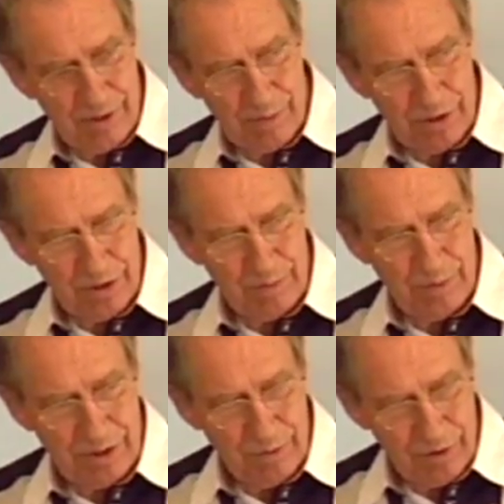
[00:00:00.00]
we're
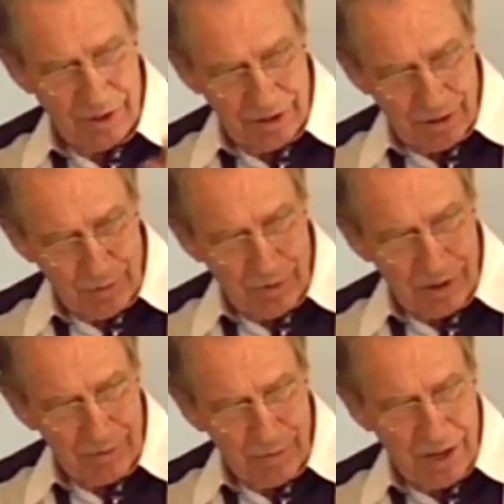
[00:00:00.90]
under one
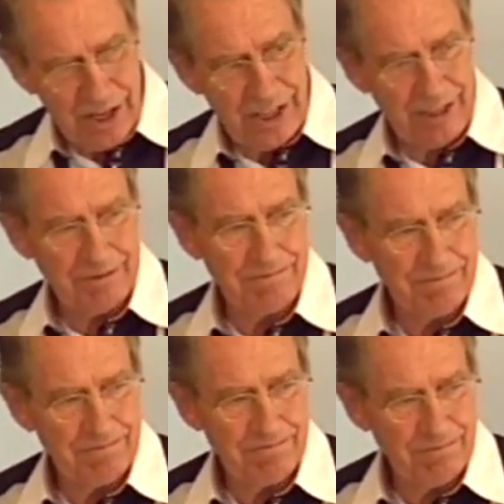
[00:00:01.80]
brain, one
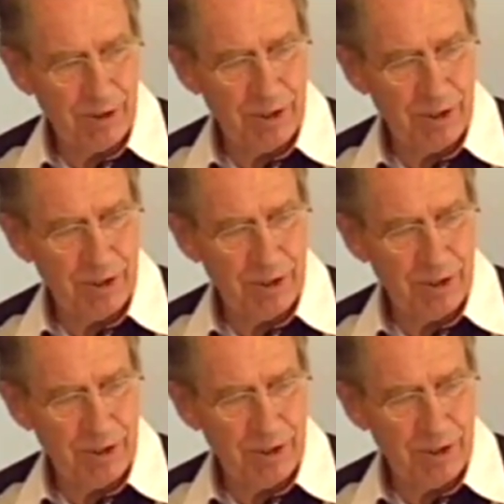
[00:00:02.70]
mind.